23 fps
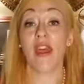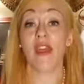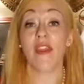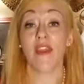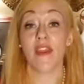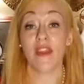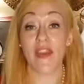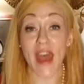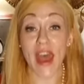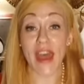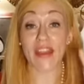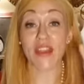
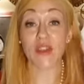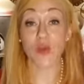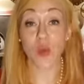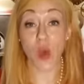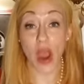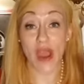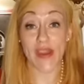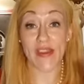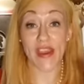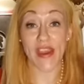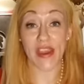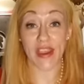That's why
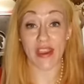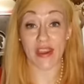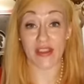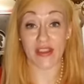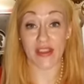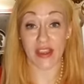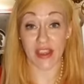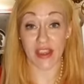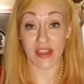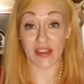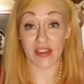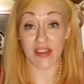they
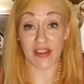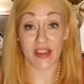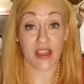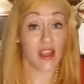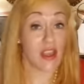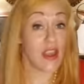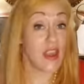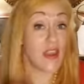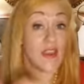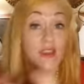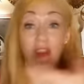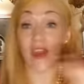exist.
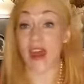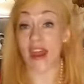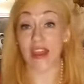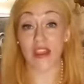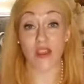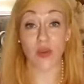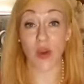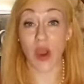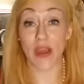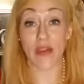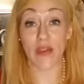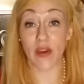That's
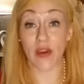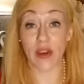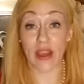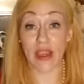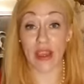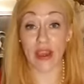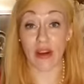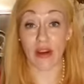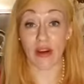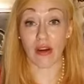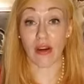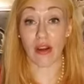why they're
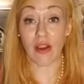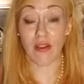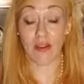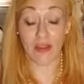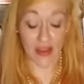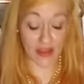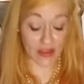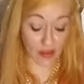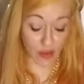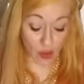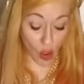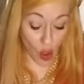here. That's
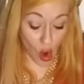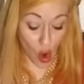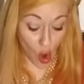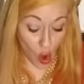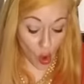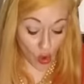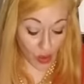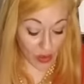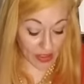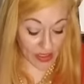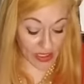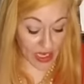their whole
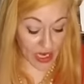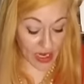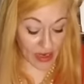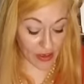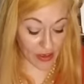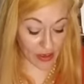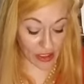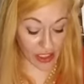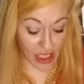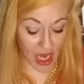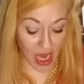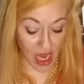entire
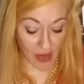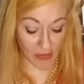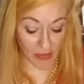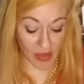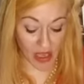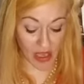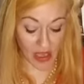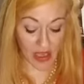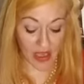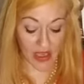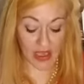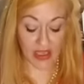job,
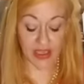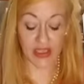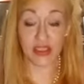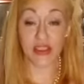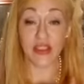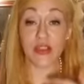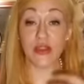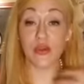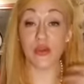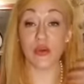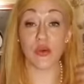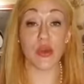is
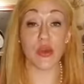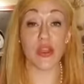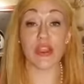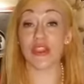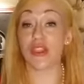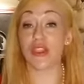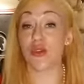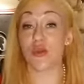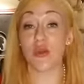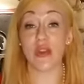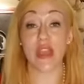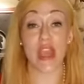
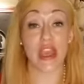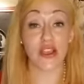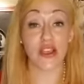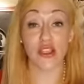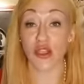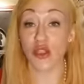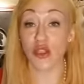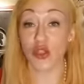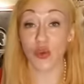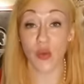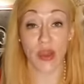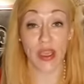to get you
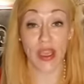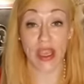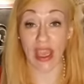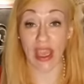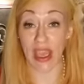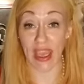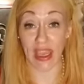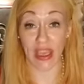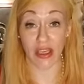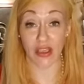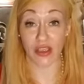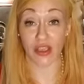to
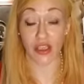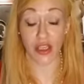engage.